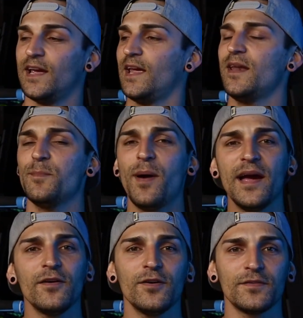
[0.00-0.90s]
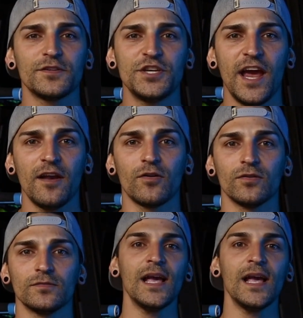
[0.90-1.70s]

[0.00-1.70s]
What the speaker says: and it might hurt the channel.